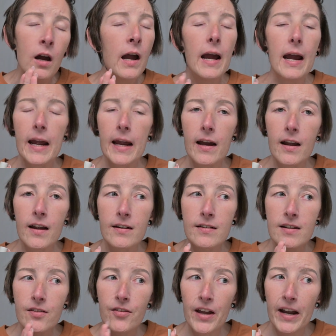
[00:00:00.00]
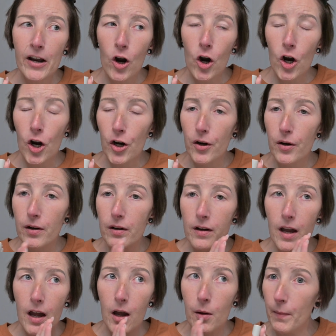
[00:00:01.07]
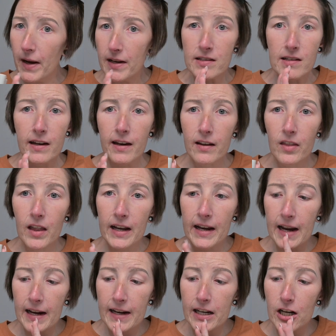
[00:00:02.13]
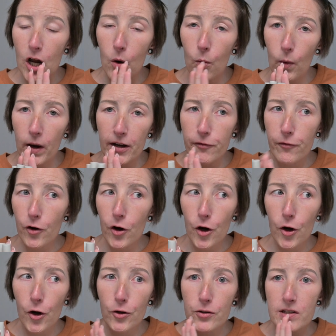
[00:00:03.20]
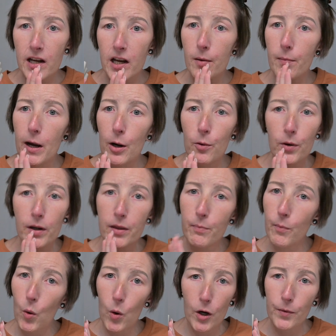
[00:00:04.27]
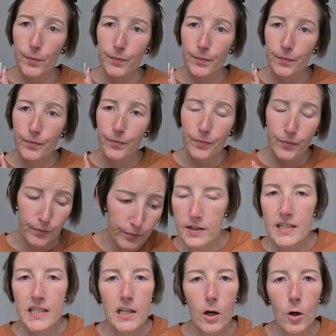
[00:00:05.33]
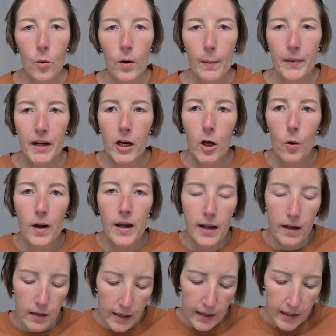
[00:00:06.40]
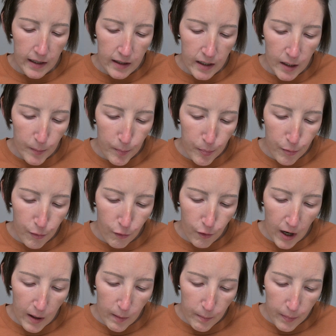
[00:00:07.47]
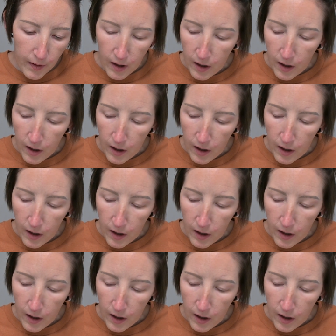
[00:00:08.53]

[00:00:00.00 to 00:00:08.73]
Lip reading: and they are amazing. Like, I cannot wait for her to come out with more. So I'm going to go ahead and prep